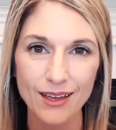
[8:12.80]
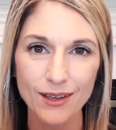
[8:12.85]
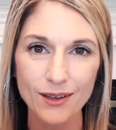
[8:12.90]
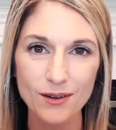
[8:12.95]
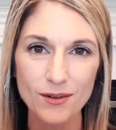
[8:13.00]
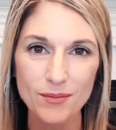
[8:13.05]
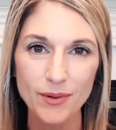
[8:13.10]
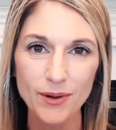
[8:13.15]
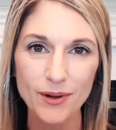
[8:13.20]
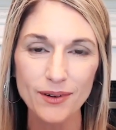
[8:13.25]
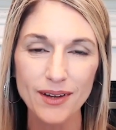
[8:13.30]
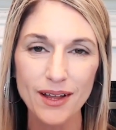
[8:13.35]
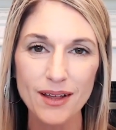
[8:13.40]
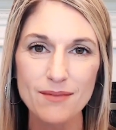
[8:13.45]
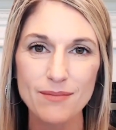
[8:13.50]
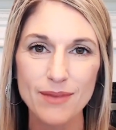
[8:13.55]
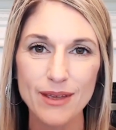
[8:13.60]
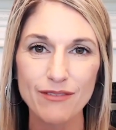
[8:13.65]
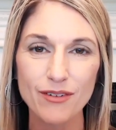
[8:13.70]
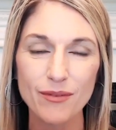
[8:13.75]
Gutenberg,
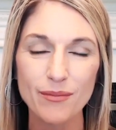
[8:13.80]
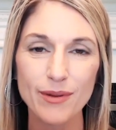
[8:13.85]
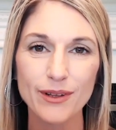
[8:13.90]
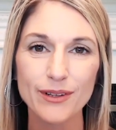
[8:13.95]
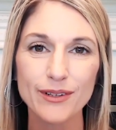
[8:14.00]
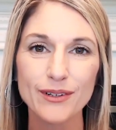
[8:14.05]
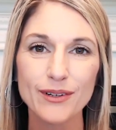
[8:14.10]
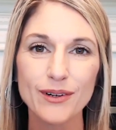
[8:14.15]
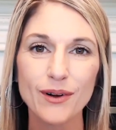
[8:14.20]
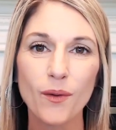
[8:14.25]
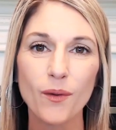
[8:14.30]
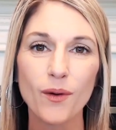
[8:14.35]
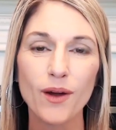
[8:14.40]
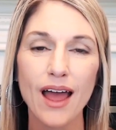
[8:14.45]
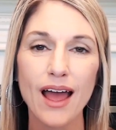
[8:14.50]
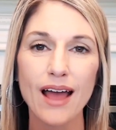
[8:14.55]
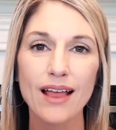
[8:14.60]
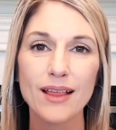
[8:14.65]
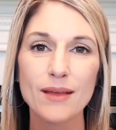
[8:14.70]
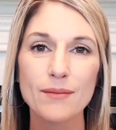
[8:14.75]
Beaver Builder, or
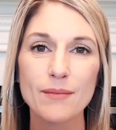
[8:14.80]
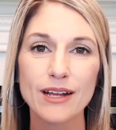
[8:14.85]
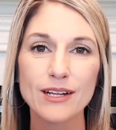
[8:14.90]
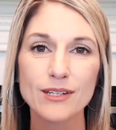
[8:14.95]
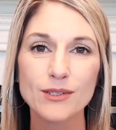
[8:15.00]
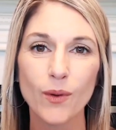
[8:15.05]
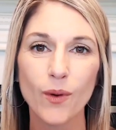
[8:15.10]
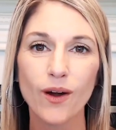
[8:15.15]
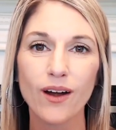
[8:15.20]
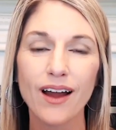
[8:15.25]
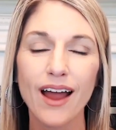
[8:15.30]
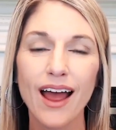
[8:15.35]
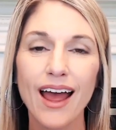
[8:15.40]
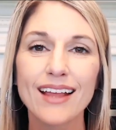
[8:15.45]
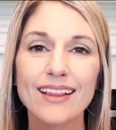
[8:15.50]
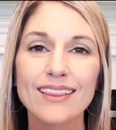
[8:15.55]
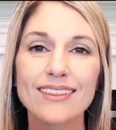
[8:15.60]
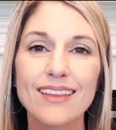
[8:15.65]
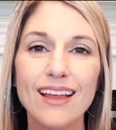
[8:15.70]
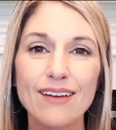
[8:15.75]
Elementor.
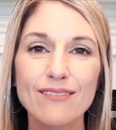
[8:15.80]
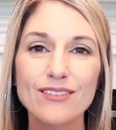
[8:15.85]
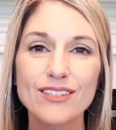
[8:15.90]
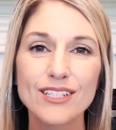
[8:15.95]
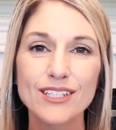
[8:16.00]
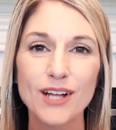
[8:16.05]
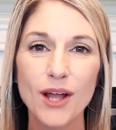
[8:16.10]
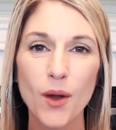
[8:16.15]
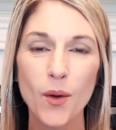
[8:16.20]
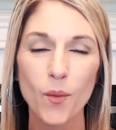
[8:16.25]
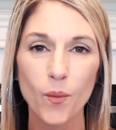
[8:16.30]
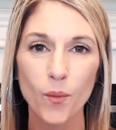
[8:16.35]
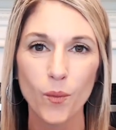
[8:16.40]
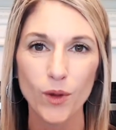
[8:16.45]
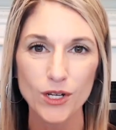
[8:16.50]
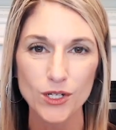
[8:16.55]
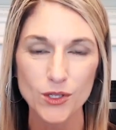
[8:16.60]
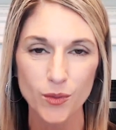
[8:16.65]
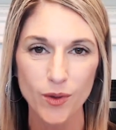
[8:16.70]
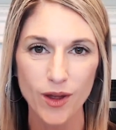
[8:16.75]
I'd love to know
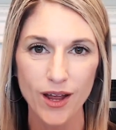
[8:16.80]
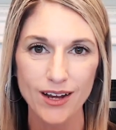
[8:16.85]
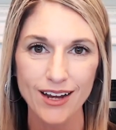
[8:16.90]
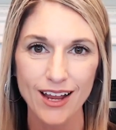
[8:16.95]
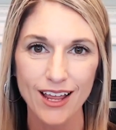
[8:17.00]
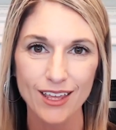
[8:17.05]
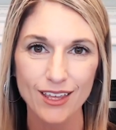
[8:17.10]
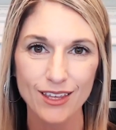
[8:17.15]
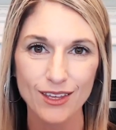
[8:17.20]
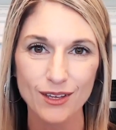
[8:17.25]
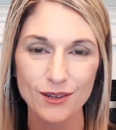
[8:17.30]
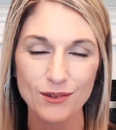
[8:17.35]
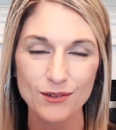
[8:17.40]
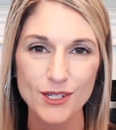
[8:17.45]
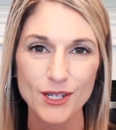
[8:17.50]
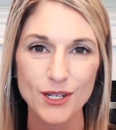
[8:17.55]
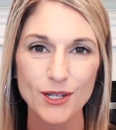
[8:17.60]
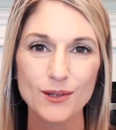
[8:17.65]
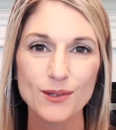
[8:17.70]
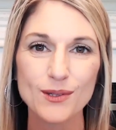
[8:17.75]
which one you
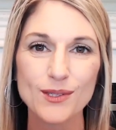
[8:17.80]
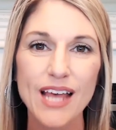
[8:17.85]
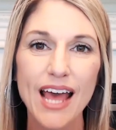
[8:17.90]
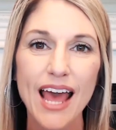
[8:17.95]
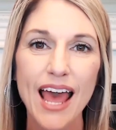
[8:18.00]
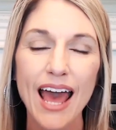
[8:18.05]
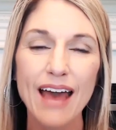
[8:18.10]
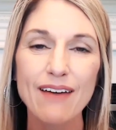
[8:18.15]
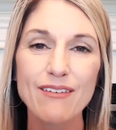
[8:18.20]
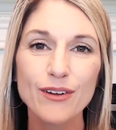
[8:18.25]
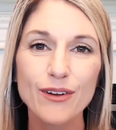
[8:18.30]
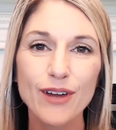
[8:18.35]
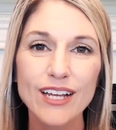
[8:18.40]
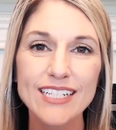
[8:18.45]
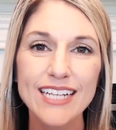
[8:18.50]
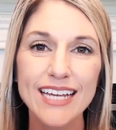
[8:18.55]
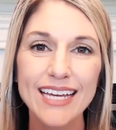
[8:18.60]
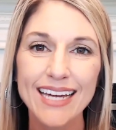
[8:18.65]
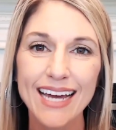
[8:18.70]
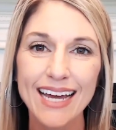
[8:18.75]
choose. Have a great
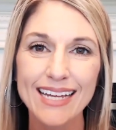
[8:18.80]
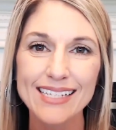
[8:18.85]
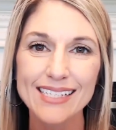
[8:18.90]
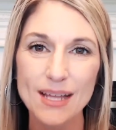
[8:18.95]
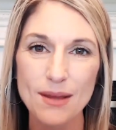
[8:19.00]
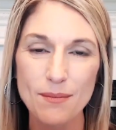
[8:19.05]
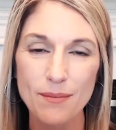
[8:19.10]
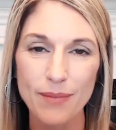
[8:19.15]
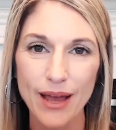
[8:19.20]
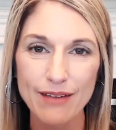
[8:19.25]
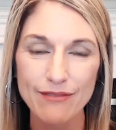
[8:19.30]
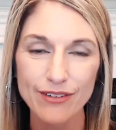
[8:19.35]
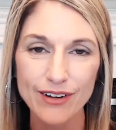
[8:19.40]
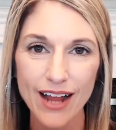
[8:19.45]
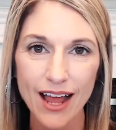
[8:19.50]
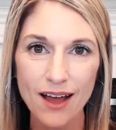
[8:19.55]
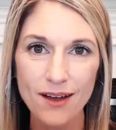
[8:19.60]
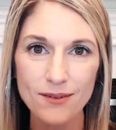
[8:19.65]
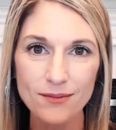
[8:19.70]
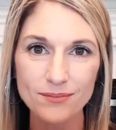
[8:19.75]
day, guys. Bye for
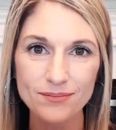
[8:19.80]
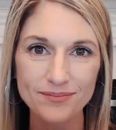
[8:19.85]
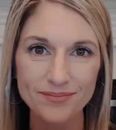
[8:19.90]
now.